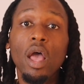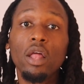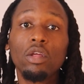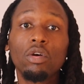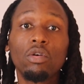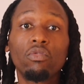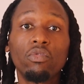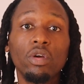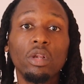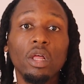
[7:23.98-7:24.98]
And you're going to
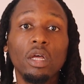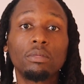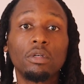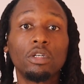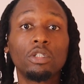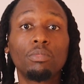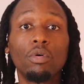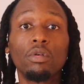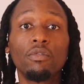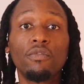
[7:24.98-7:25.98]
realize because you're
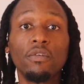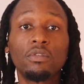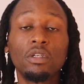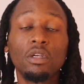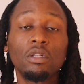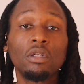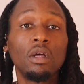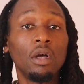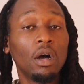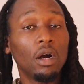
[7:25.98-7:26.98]
born the 15th,
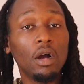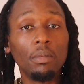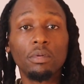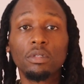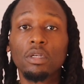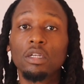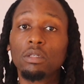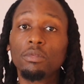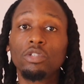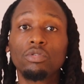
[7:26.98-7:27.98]
a couple of
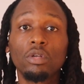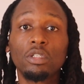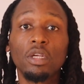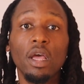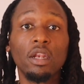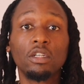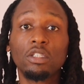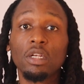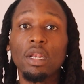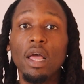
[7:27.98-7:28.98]
signs are going to be drawn to your
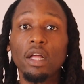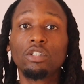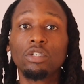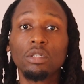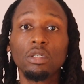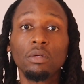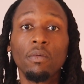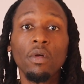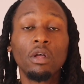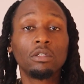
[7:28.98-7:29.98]
energy naturally.
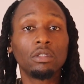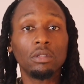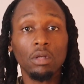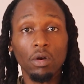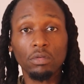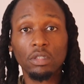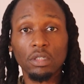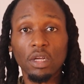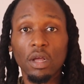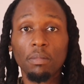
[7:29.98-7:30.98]
So earth
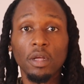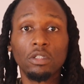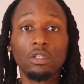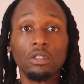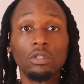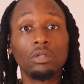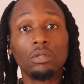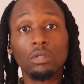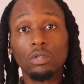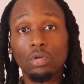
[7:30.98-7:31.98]
signs, like I mentioned,
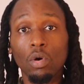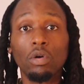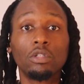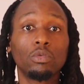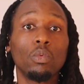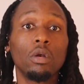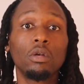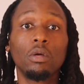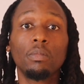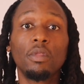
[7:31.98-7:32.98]
Taurus is one
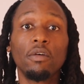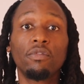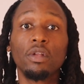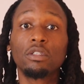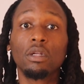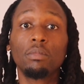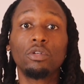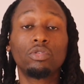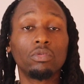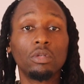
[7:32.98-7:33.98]
of them, definitely, that's going to
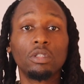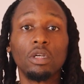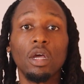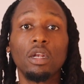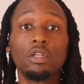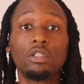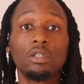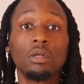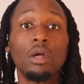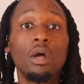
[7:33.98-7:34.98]
be drawn to your
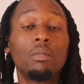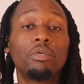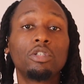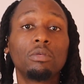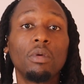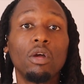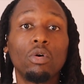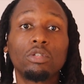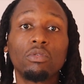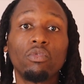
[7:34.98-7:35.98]
energy. But you may
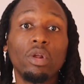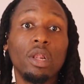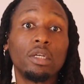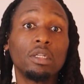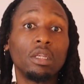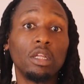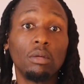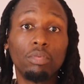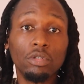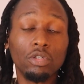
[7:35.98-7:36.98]
also realize
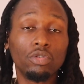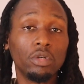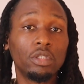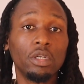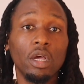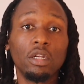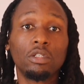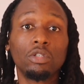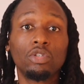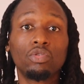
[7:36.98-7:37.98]
Libras are drawn to your
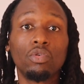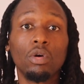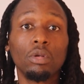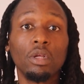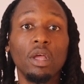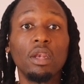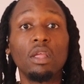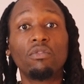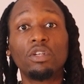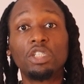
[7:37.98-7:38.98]
energy strongly, and
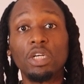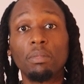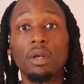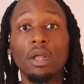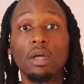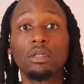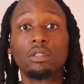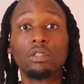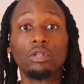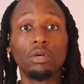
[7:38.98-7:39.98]
even
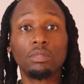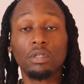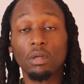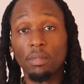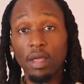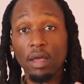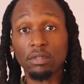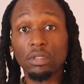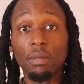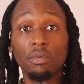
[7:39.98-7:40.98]
Geminis, you know what I'm saying, may
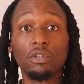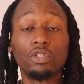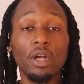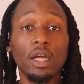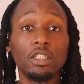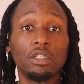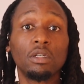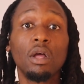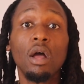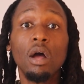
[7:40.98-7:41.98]
have some type of
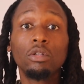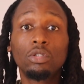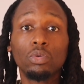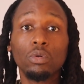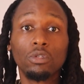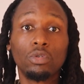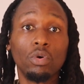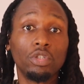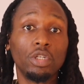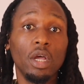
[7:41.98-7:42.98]
attraction
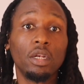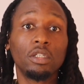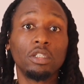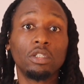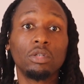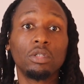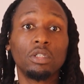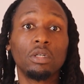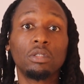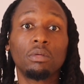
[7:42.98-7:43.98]
towards your energy. So
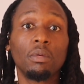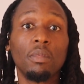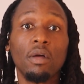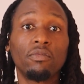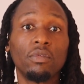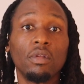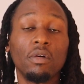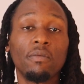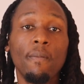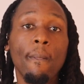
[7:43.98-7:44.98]
there's something to be mindful
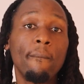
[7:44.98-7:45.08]
of.